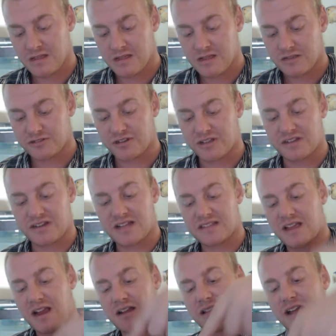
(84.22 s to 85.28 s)
So you connect
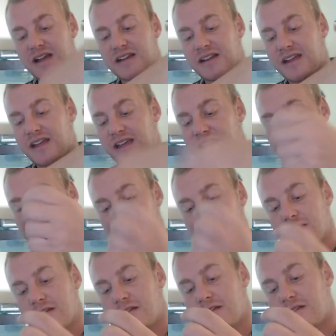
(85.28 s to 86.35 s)
the airline in,
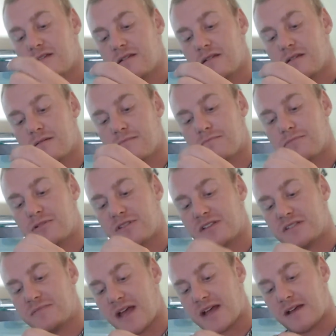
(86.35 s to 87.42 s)
put
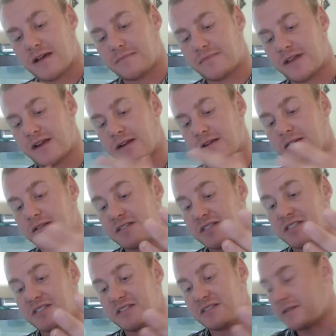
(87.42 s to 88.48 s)
this back up there, because
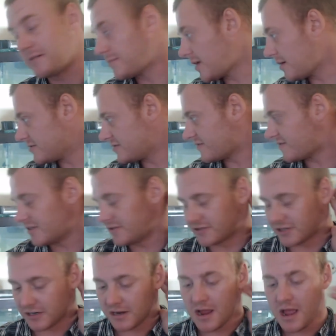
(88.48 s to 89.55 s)
this is the bubble
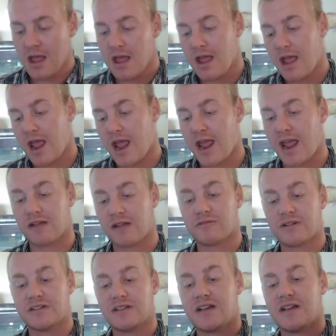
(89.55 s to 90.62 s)
diffuser, and
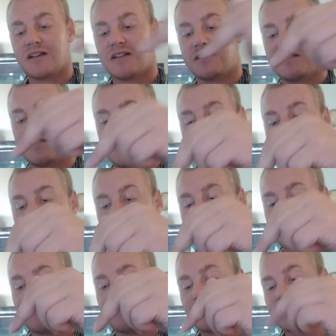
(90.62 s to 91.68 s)
what it does is
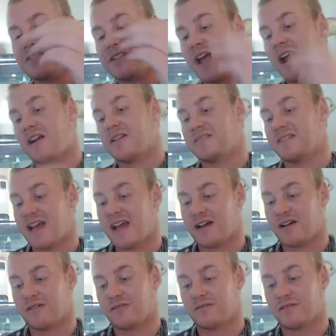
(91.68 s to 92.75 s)
it forces air
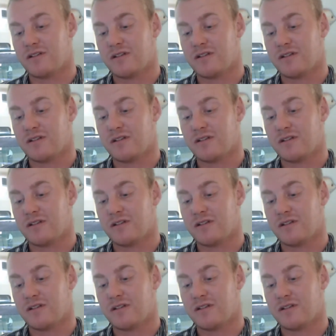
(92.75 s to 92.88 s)
down,